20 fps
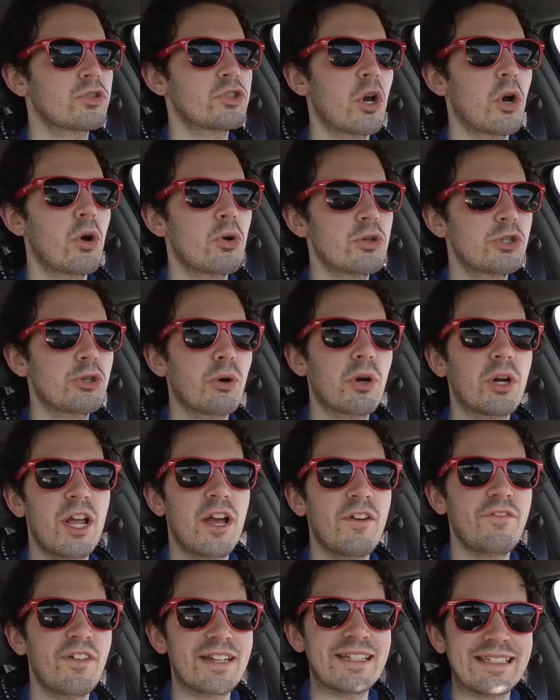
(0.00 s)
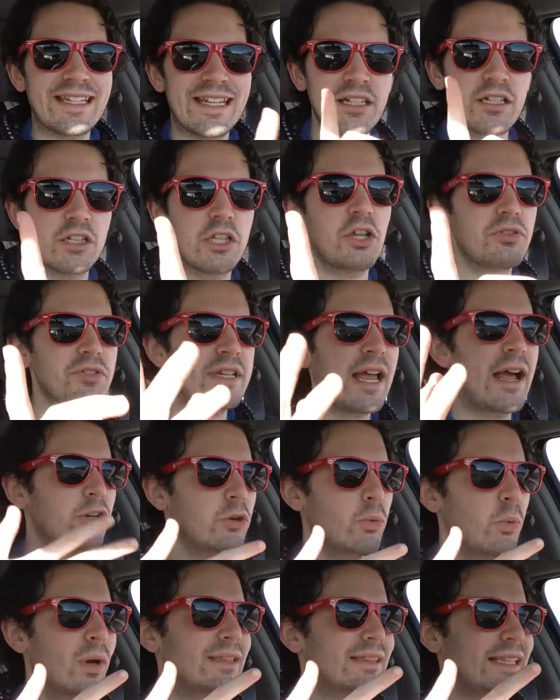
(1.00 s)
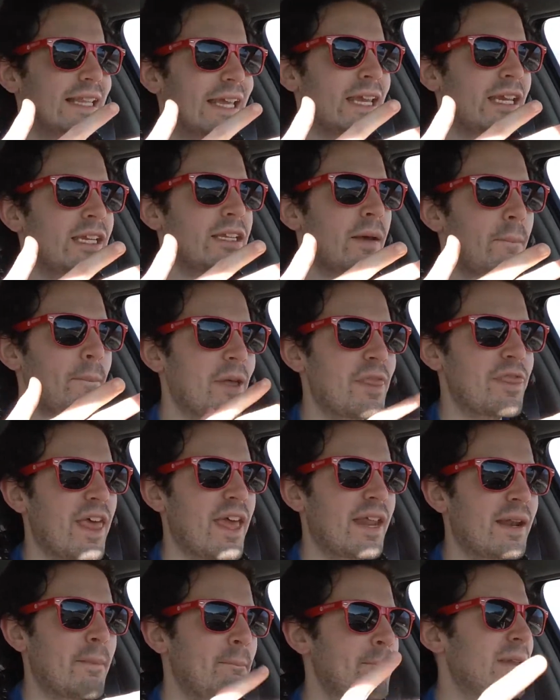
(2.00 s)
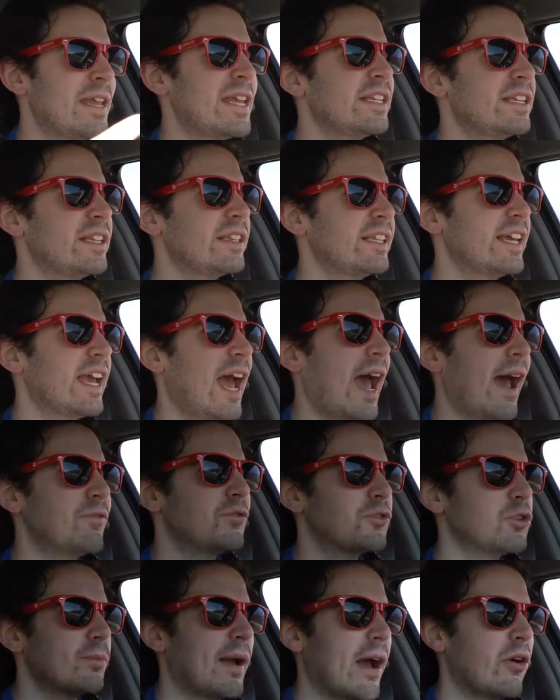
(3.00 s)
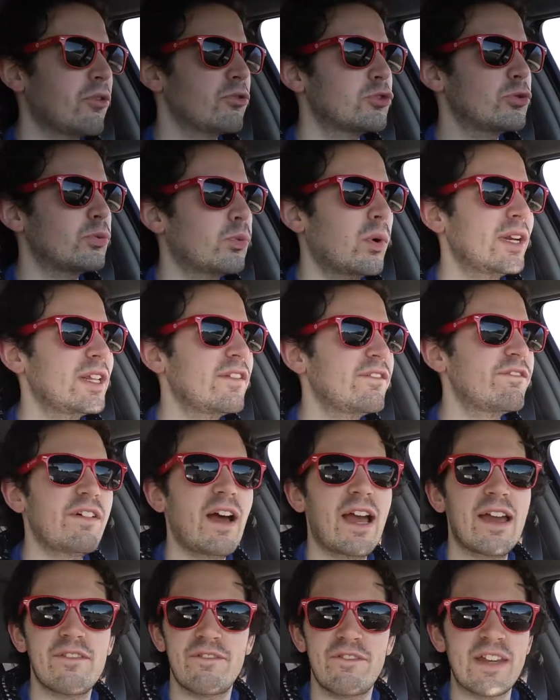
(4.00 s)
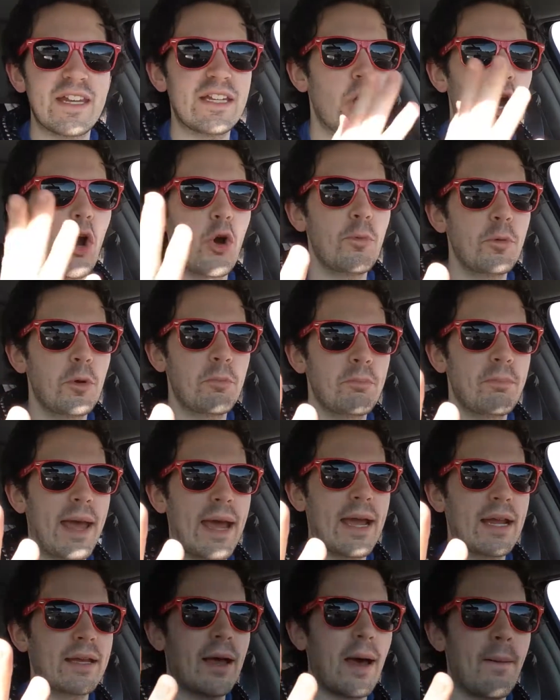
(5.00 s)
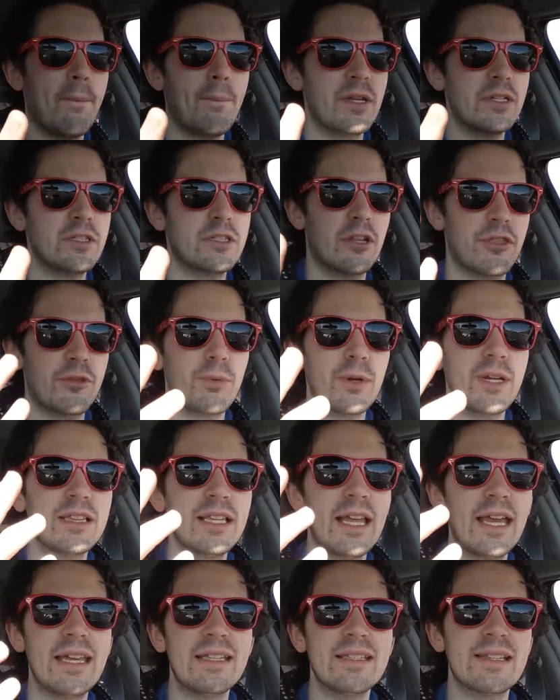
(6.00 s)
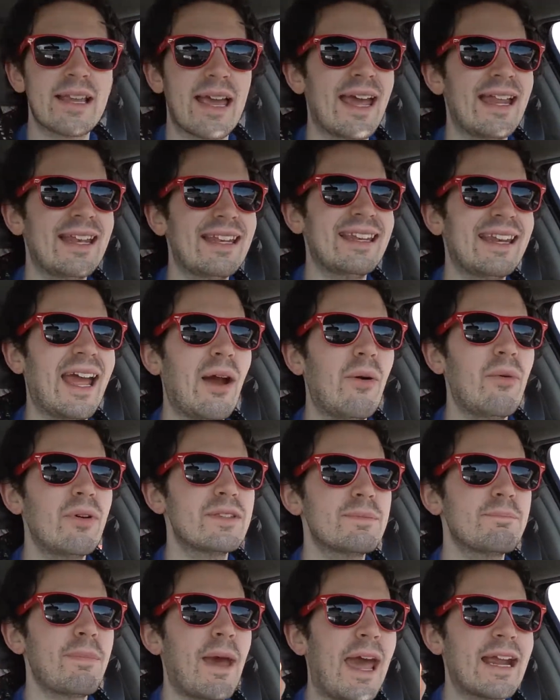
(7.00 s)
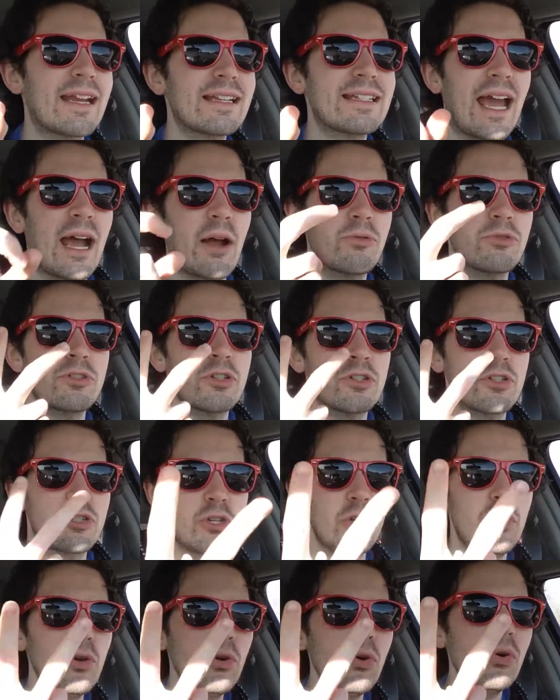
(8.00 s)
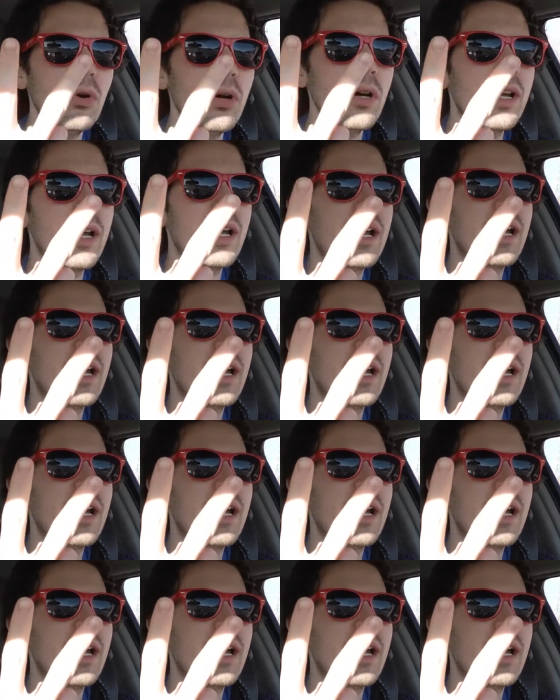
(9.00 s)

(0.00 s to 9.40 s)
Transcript: So, sure enough, it did close down to 1 lane, but then immediately after about 25 feet, opened back up into 3 lanes, and now it's back down to 2?